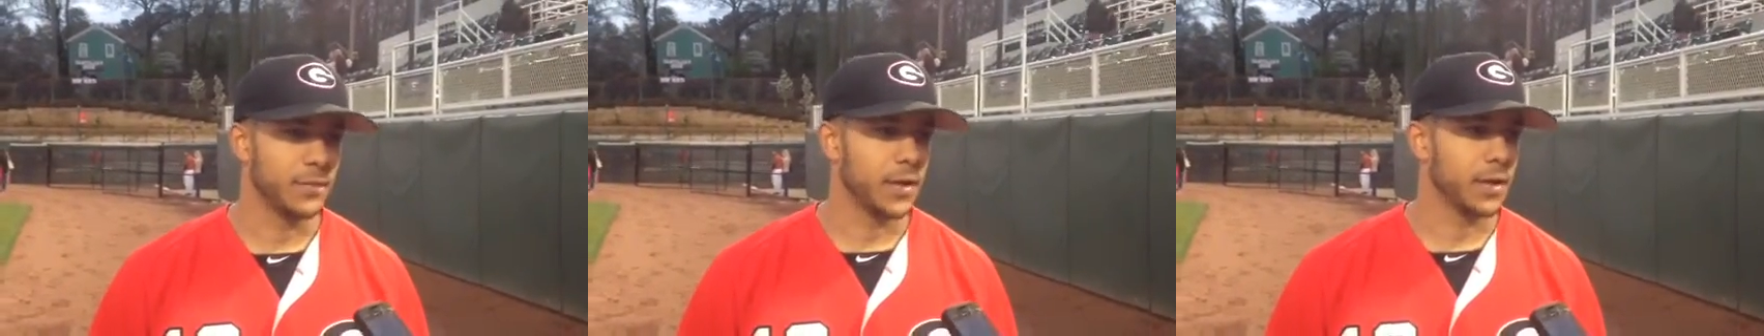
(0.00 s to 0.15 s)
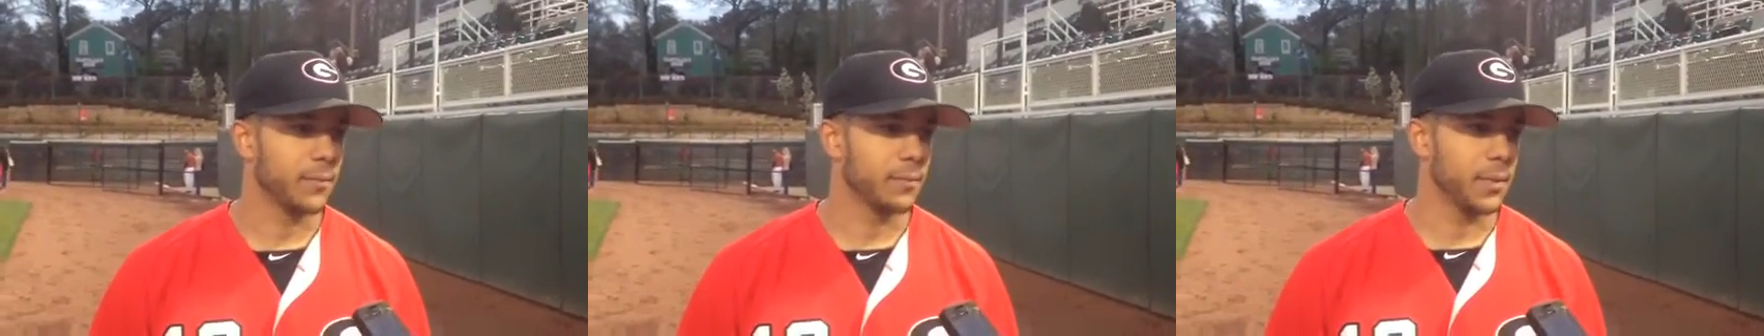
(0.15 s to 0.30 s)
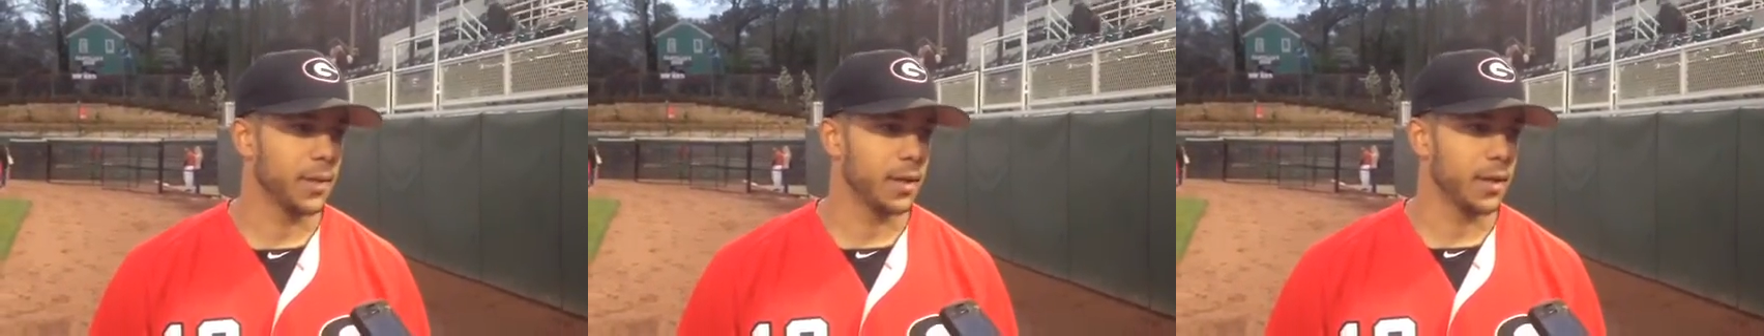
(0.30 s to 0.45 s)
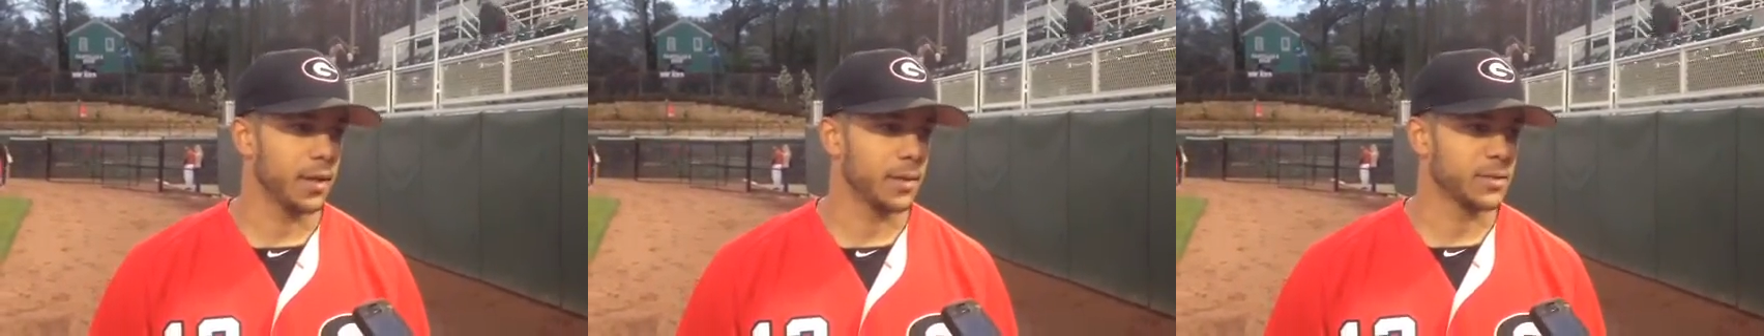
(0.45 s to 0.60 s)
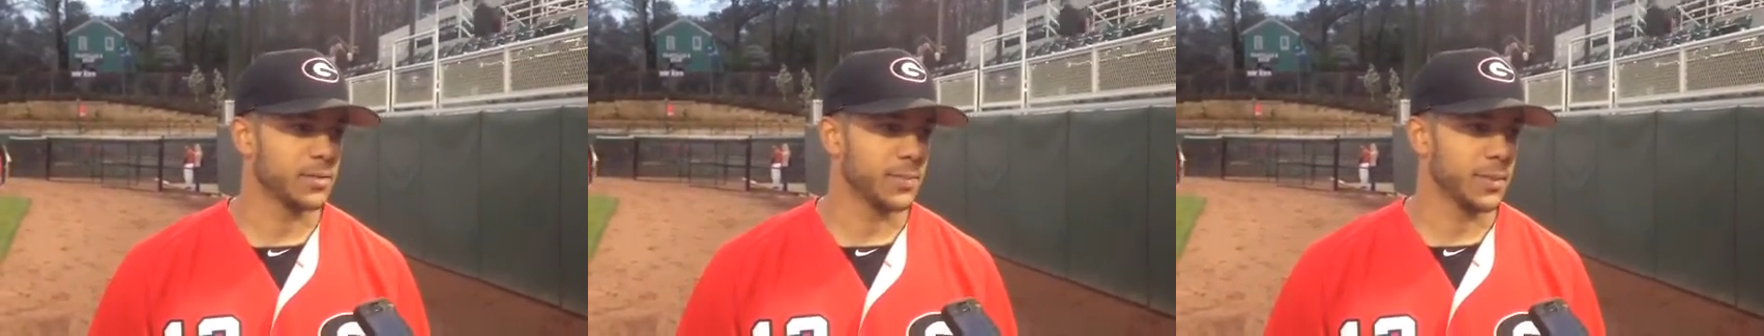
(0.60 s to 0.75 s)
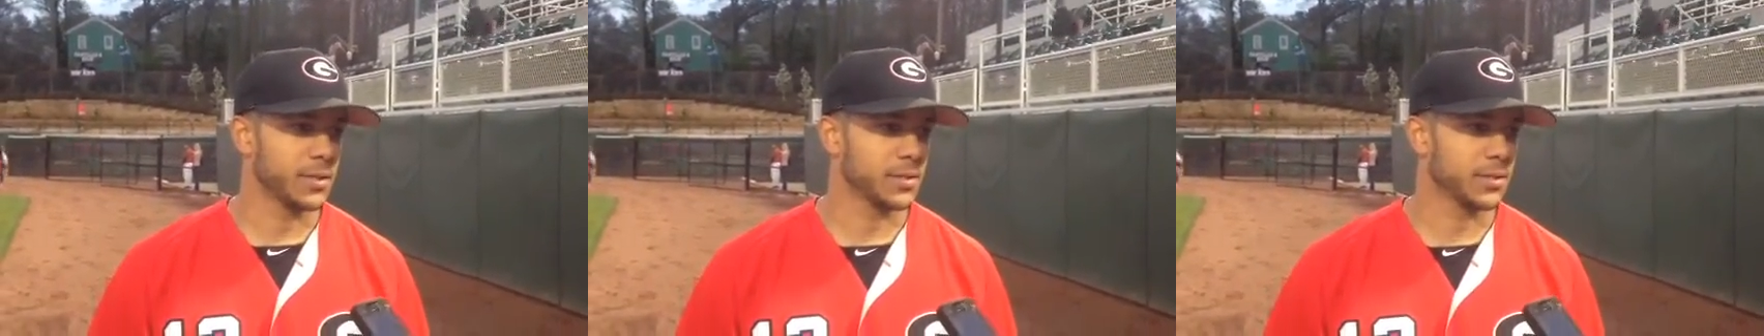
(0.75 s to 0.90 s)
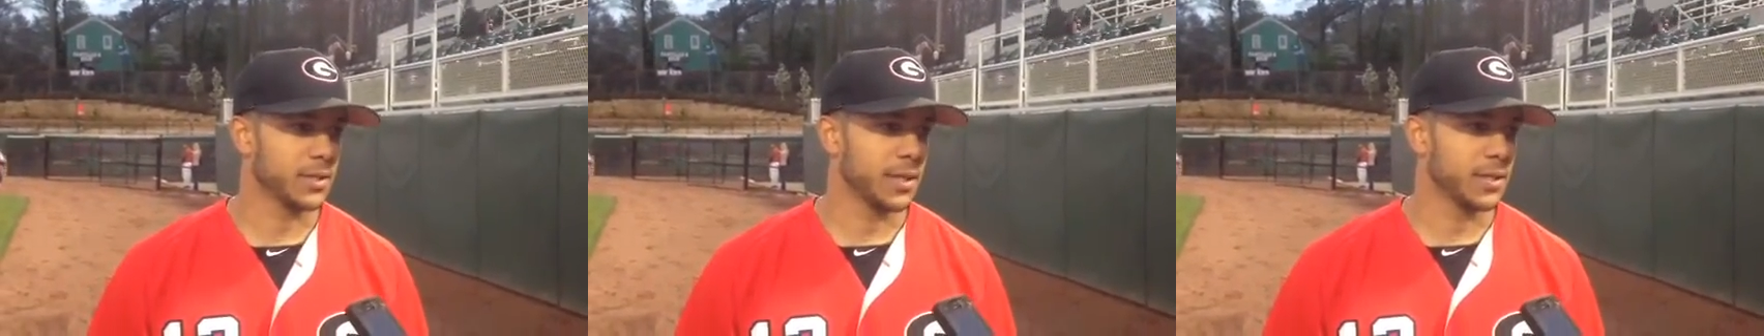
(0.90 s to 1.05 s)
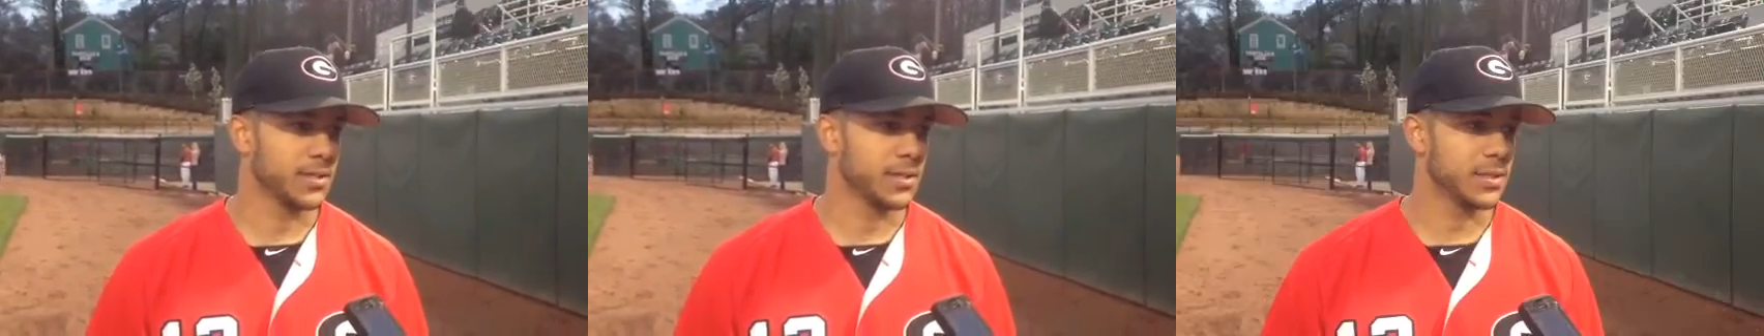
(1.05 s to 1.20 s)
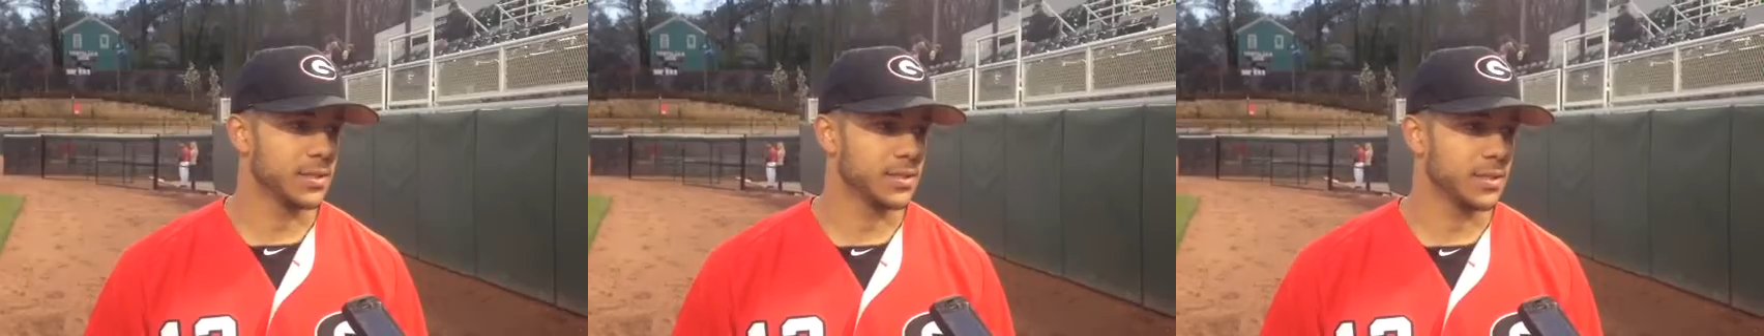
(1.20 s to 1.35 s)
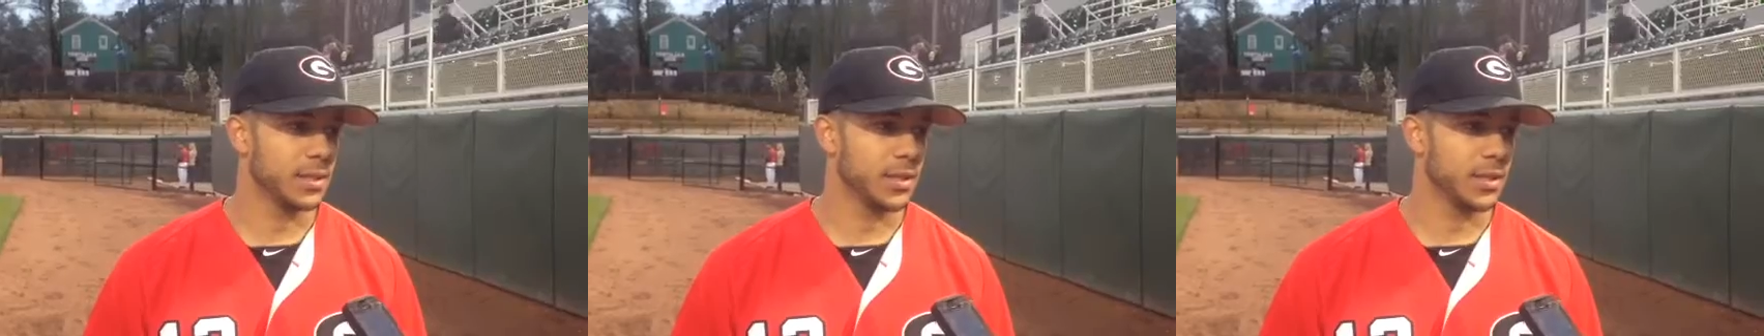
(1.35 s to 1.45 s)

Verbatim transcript: very big, especially in the SEC.